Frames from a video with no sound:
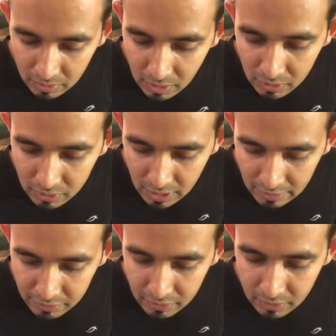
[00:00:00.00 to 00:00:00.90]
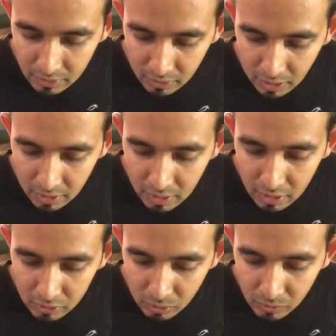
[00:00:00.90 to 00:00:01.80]
shafts, okay?
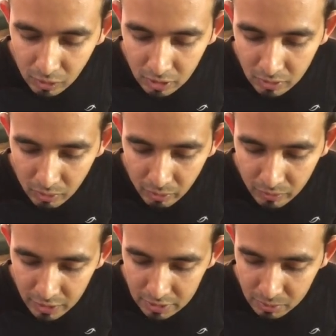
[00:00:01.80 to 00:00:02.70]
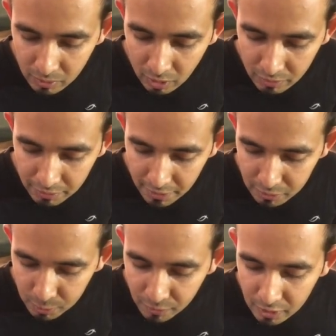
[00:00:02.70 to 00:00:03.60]
So we've got reverse, we've got
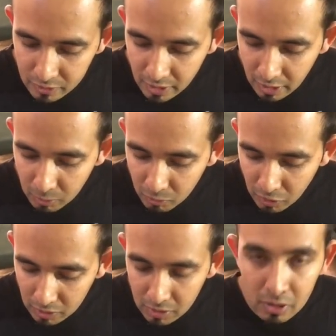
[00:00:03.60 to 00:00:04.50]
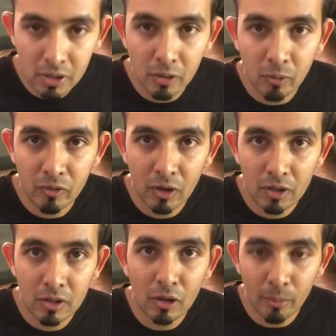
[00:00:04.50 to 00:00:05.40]
first, we've got second, we've got third, and we've
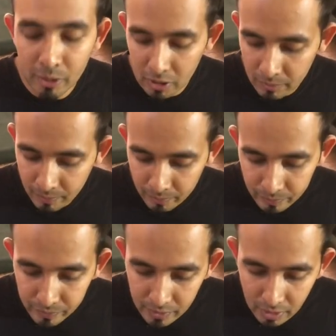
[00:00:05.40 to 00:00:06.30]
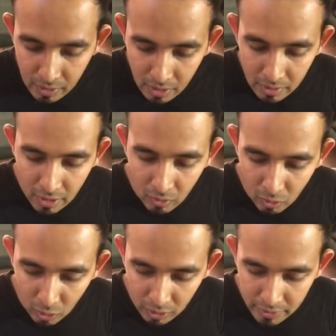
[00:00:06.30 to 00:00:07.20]
got top gear. Now,
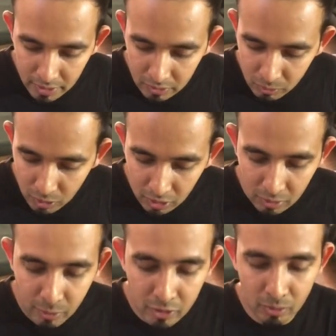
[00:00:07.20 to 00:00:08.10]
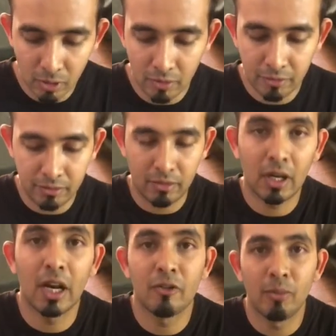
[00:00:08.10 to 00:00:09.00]
all these work on the principle of the
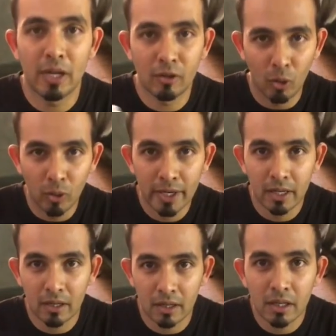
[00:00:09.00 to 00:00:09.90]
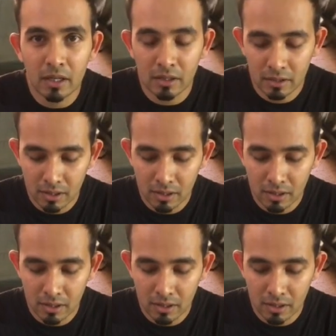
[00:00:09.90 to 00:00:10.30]
clutch bands holding the gear,